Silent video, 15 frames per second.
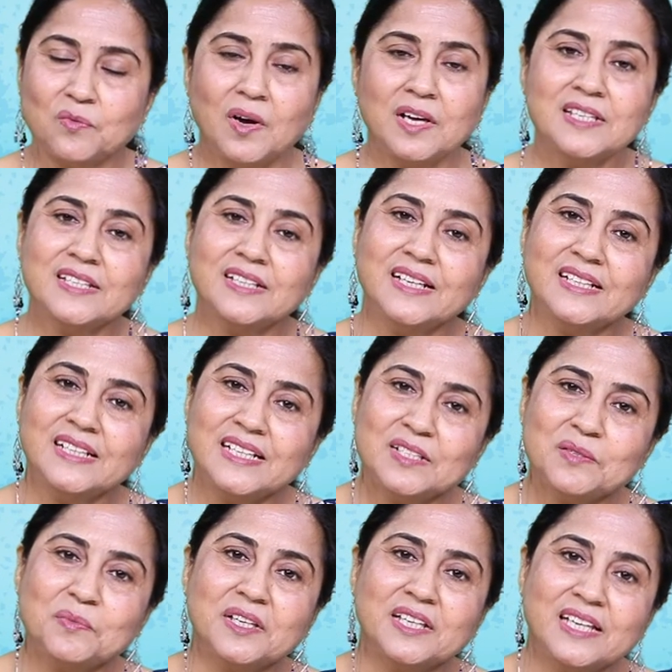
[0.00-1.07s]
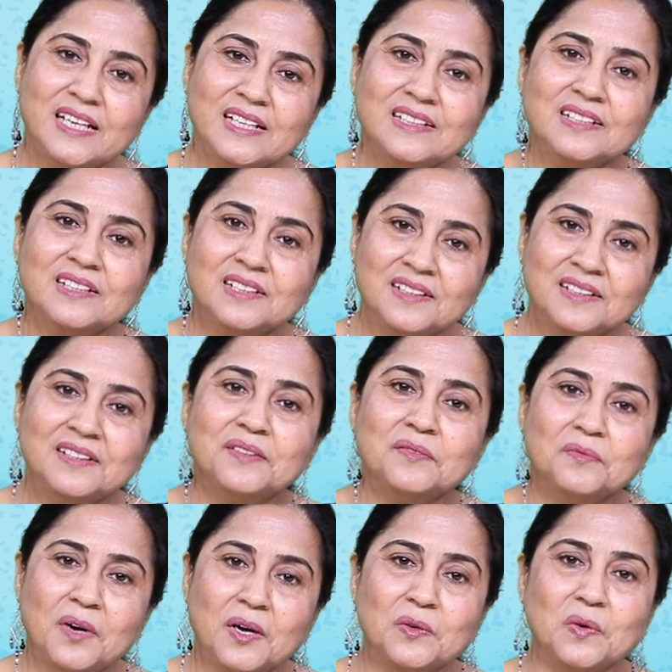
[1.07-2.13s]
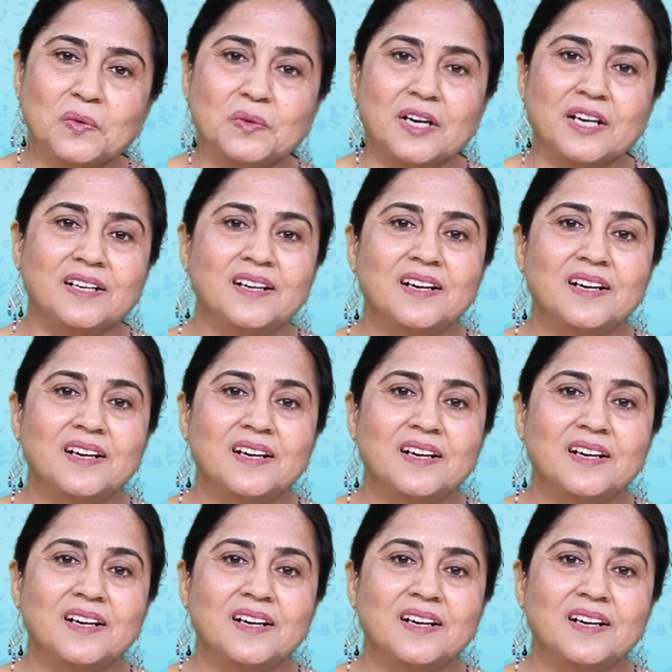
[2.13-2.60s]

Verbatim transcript: Once again he is making fun of her